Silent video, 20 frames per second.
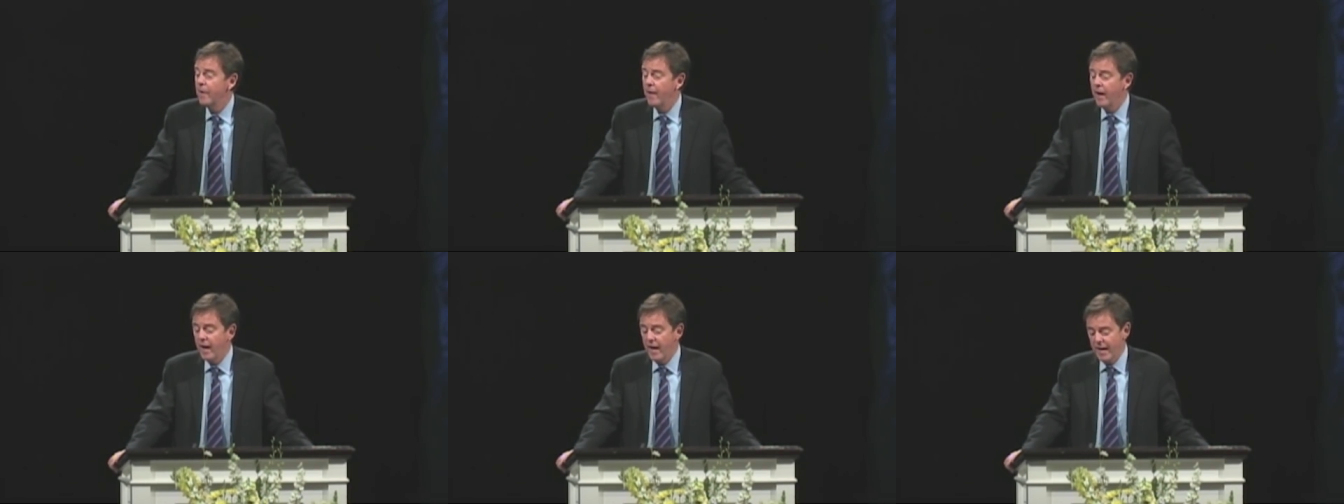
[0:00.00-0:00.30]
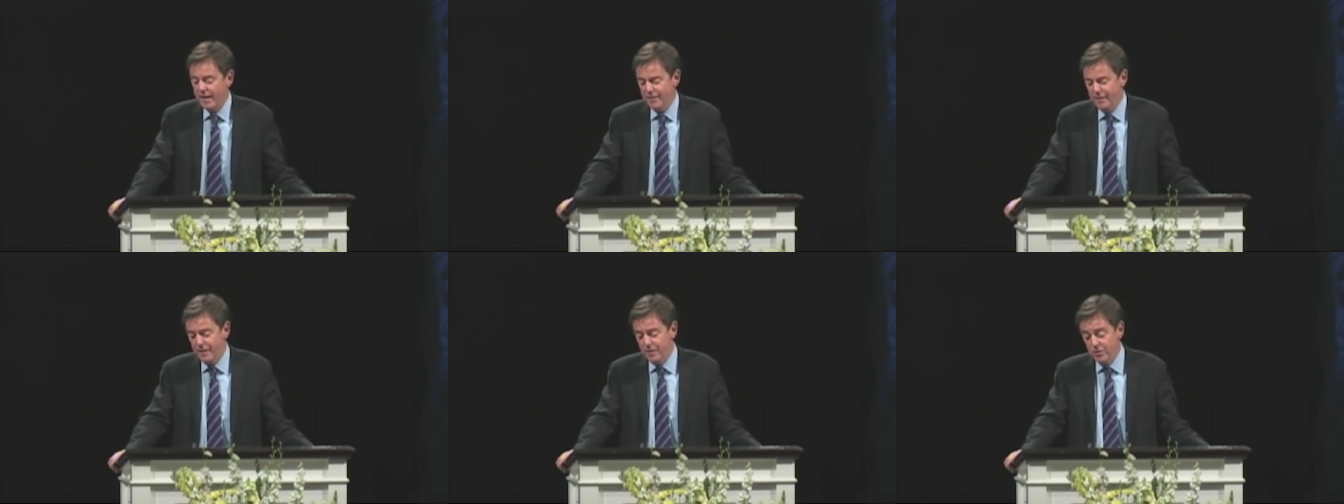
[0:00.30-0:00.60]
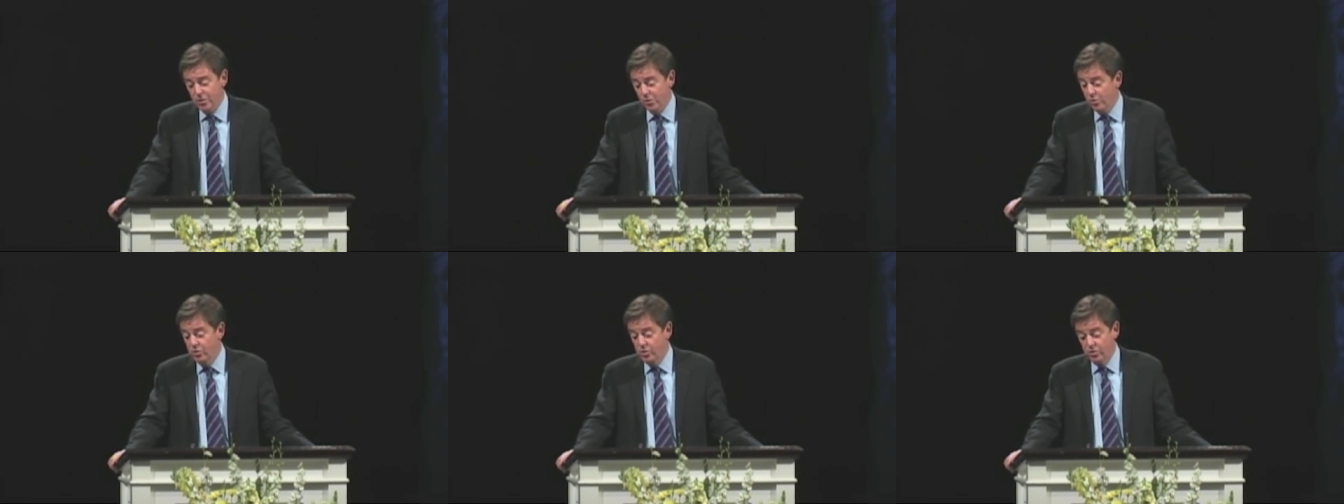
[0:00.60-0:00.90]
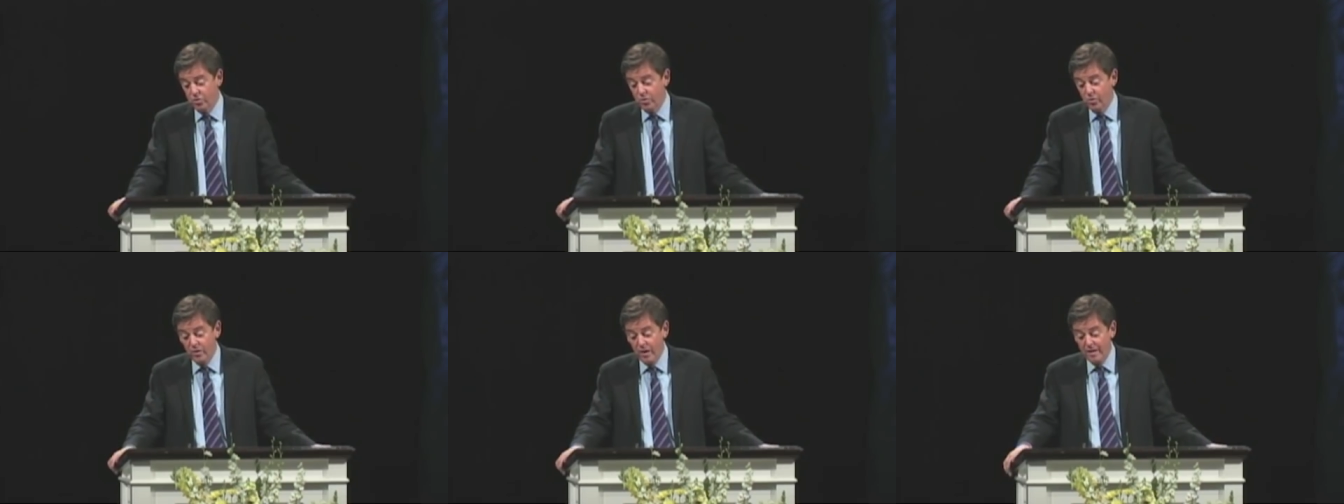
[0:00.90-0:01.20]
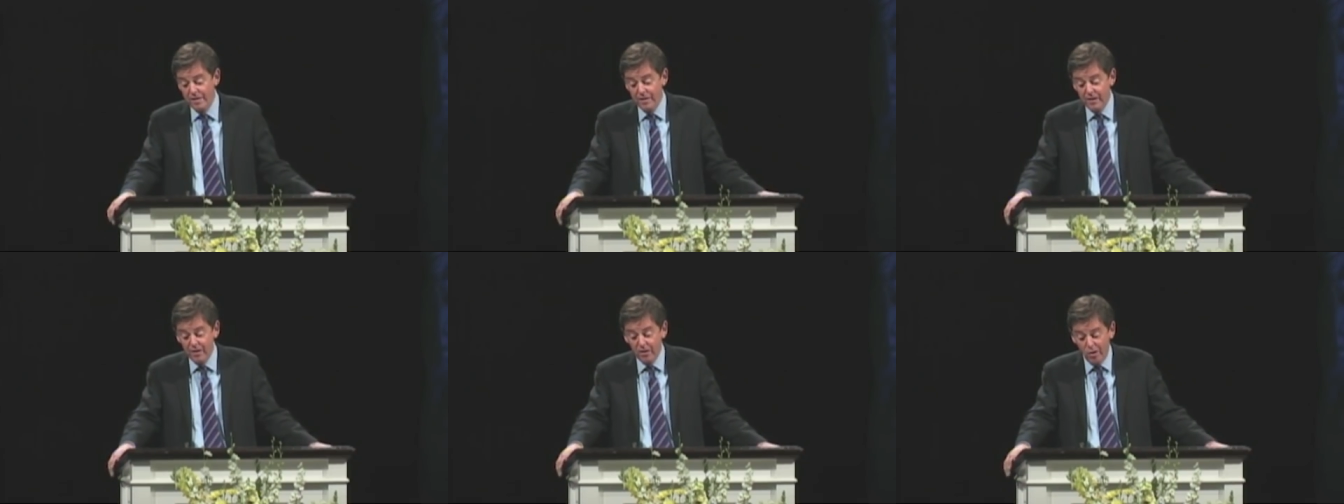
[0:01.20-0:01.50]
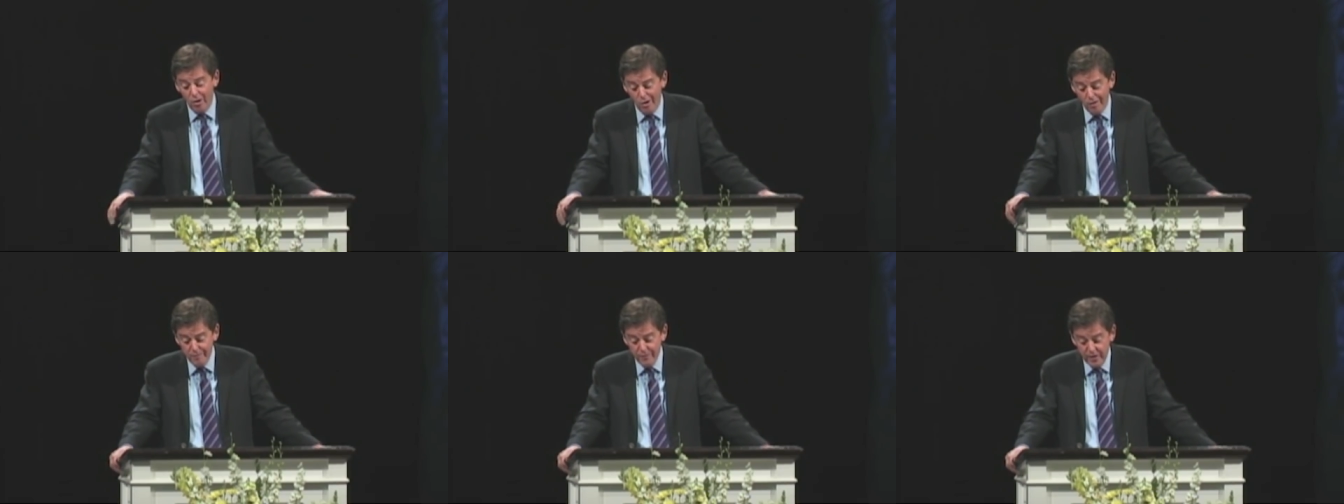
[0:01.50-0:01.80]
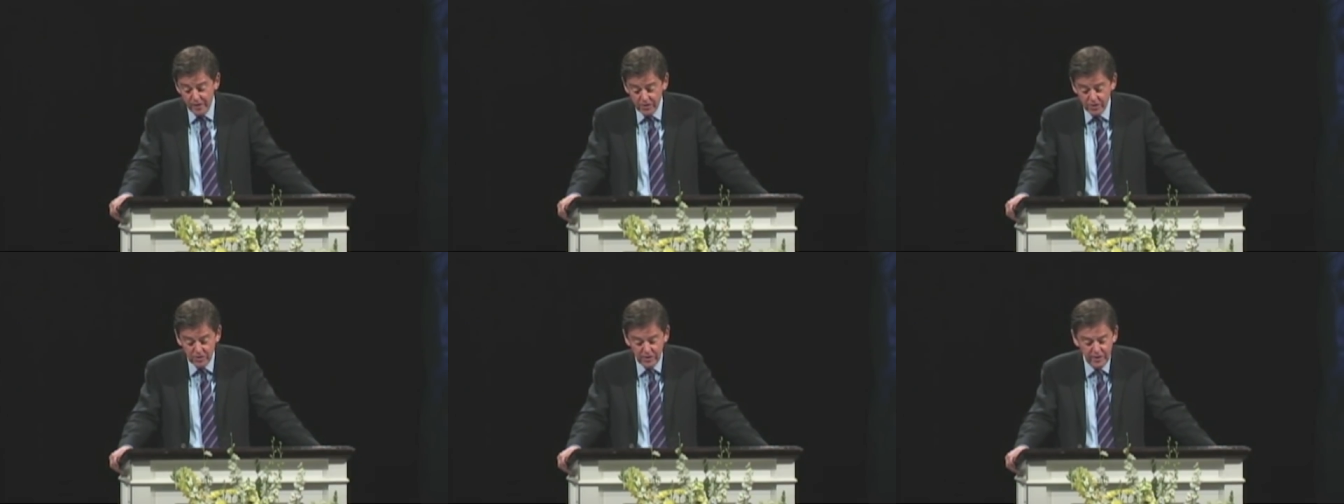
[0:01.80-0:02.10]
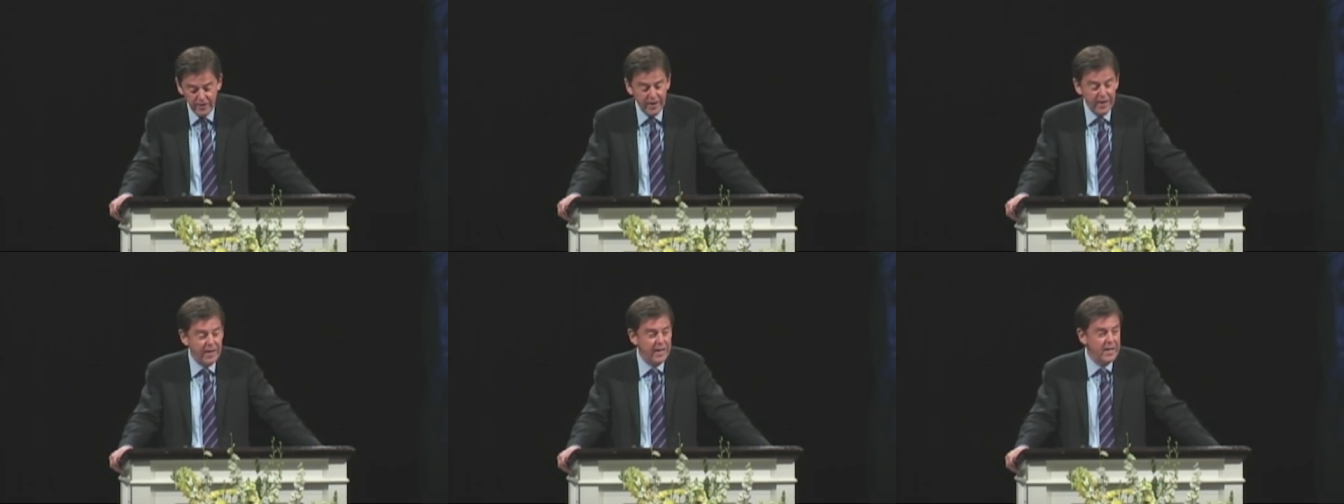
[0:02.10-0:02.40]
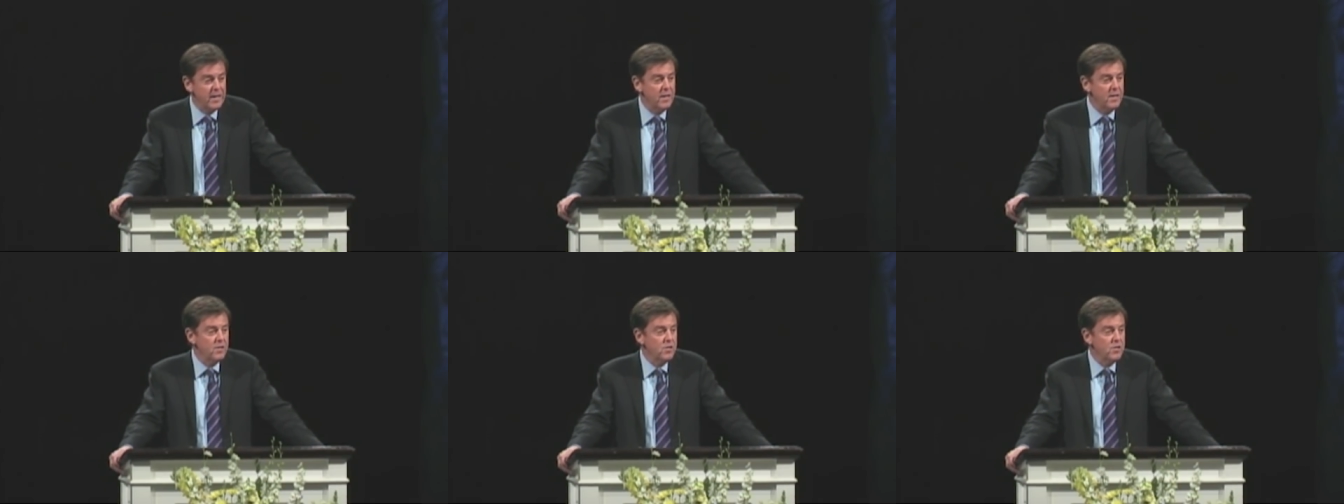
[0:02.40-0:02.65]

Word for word: and they do so, I think, obviously,